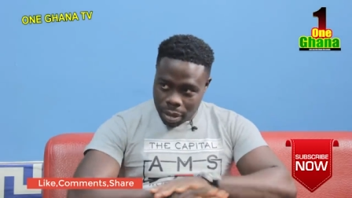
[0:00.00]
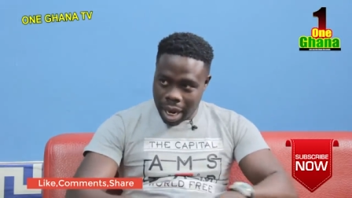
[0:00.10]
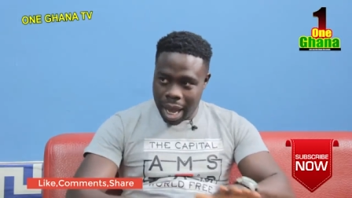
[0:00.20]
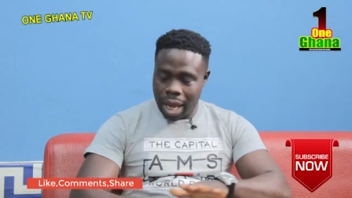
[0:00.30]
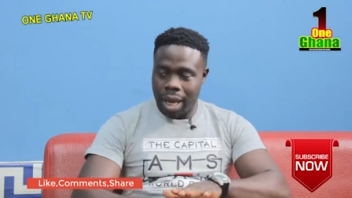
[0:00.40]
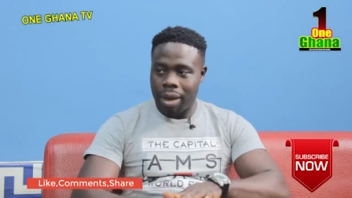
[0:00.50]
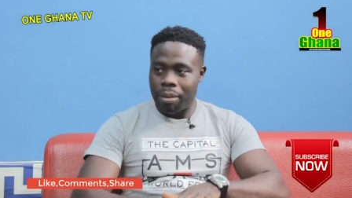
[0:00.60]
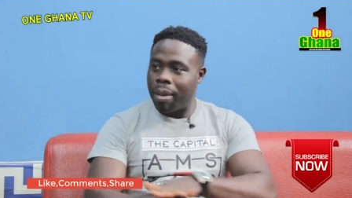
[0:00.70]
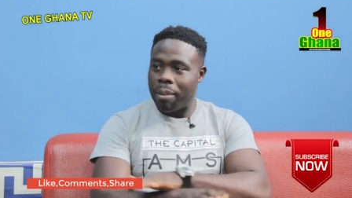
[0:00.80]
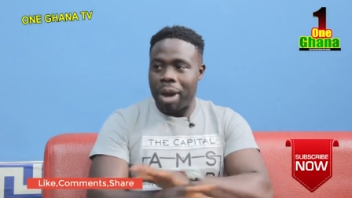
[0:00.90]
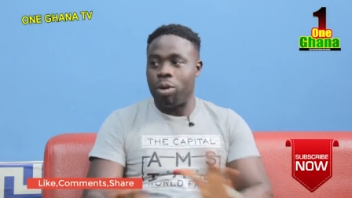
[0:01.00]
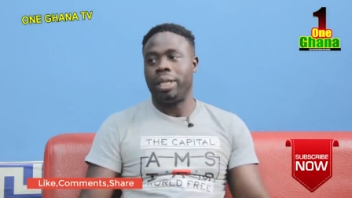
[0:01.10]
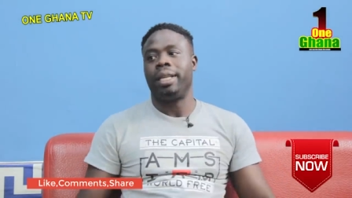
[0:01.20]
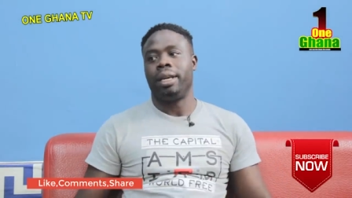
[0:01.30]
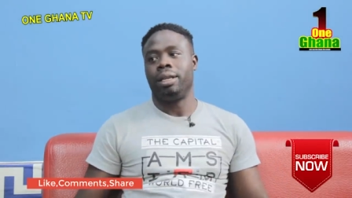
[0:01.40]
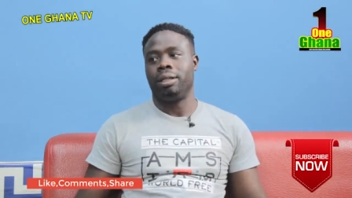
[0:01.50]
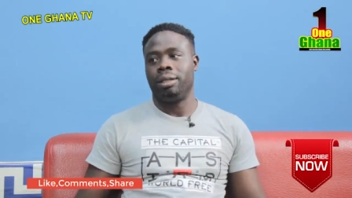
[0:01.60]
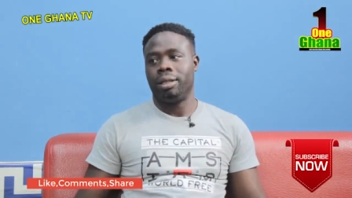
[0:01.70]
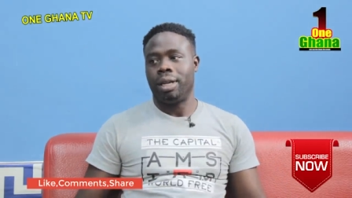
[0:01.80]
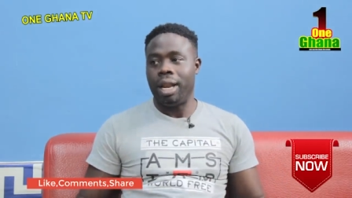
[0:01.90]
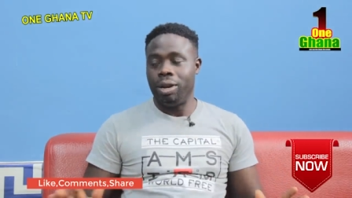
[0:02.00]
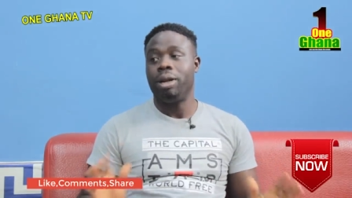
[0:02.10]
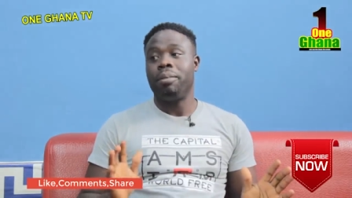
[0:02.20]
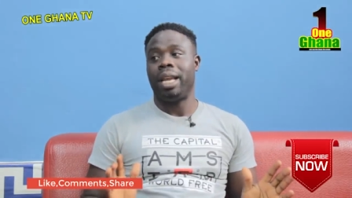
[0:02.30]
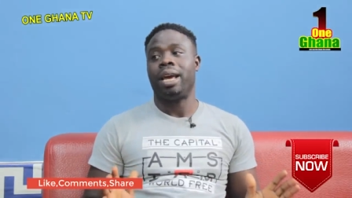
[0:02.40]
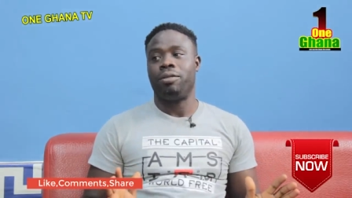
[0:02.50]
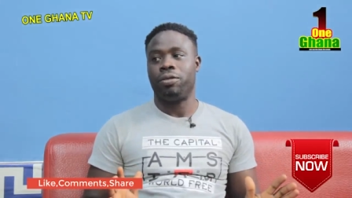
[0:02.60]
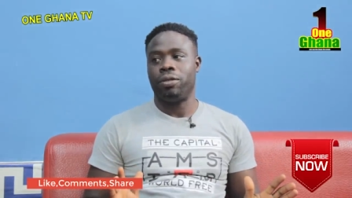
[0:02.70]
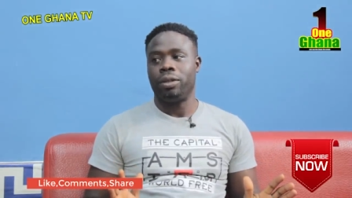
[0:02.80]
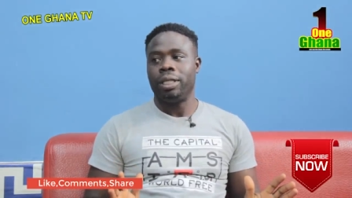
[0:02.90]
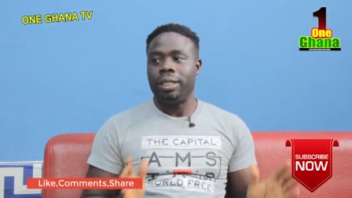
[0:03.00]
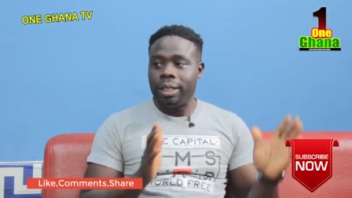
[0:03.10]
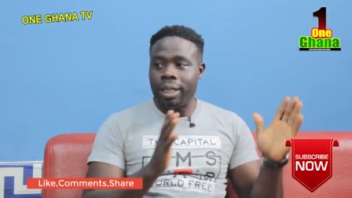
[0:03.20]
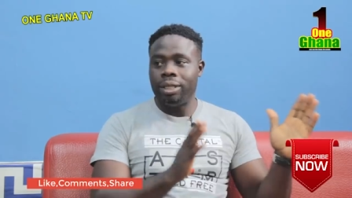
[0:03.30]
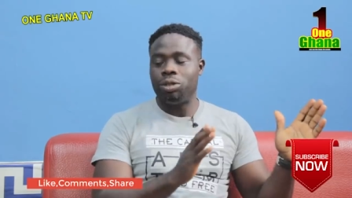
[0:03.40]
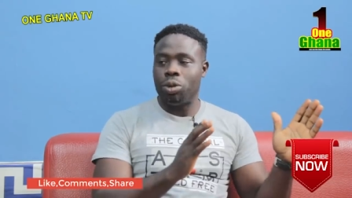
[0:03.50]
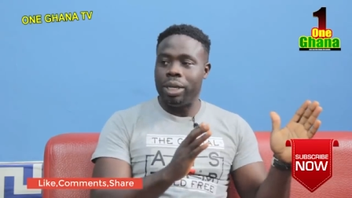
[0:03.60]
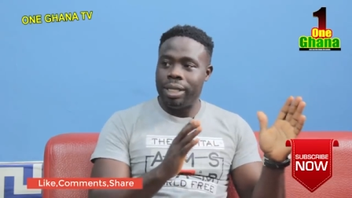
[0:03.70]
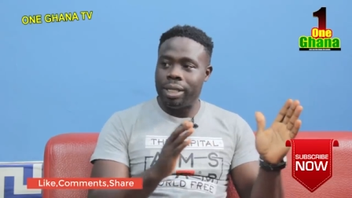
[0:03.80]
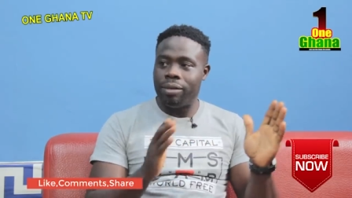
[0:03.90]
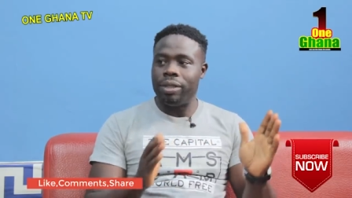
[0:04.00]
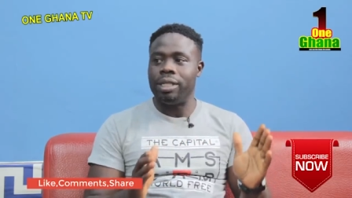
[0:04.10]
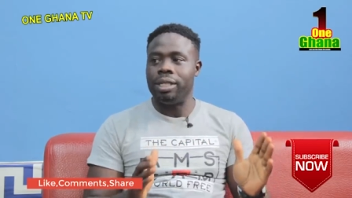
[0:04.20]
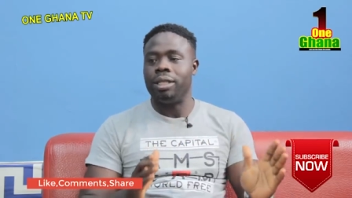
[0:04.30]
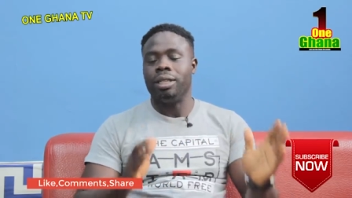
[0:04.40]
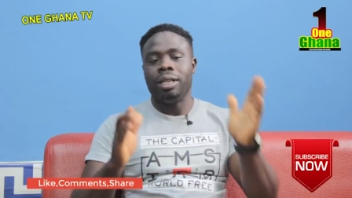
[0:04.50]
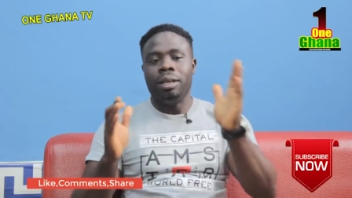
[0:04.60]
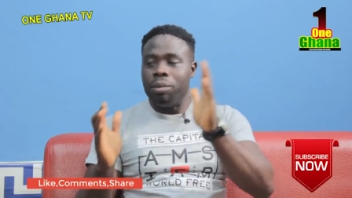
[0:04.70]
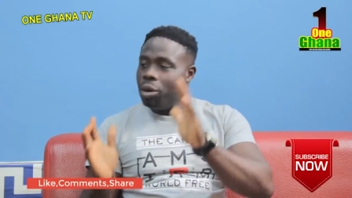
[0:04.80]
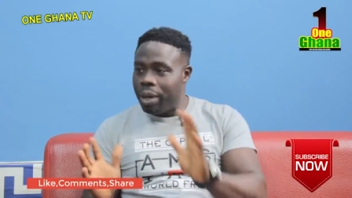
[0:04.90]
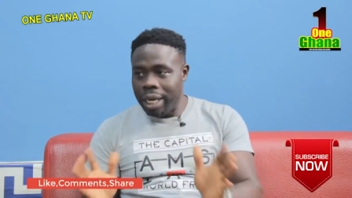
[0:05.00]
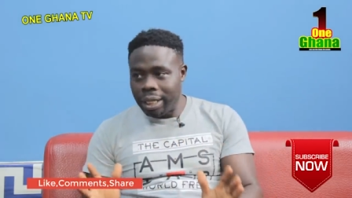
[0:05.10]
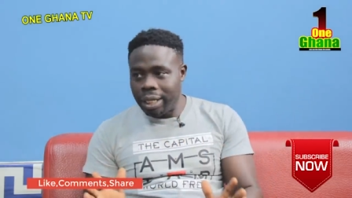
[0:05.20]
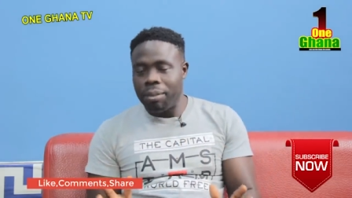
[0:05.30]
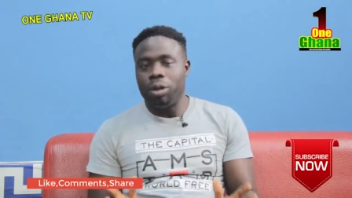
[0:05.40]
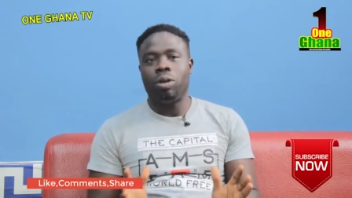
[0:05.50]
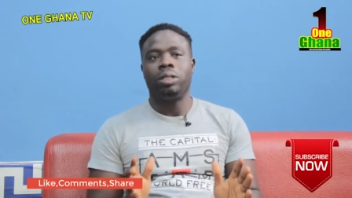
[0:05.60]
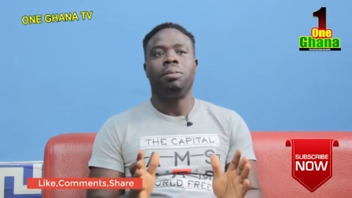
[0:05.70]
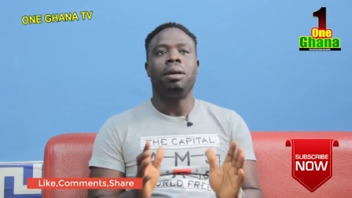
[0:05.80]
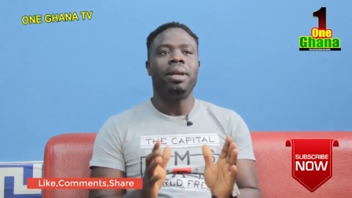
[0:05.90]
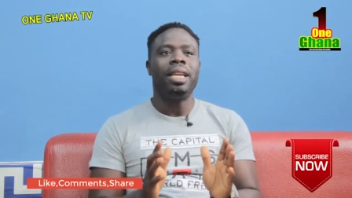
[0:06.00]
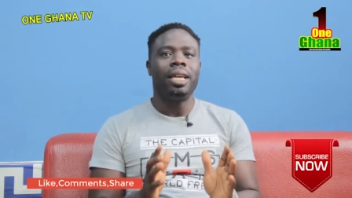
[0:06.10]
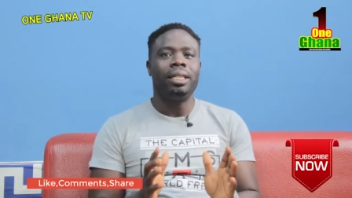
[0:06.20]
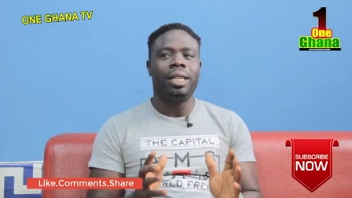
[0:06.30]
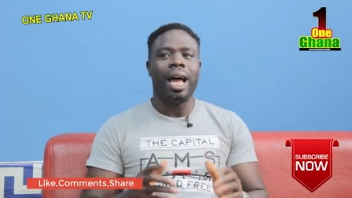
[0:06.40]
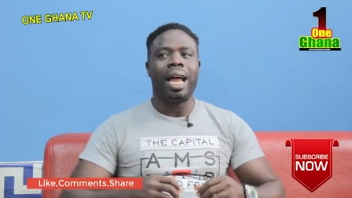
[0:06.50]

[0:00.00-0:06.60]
na makote and no me life since twenty seventeen me release ya because me me dey say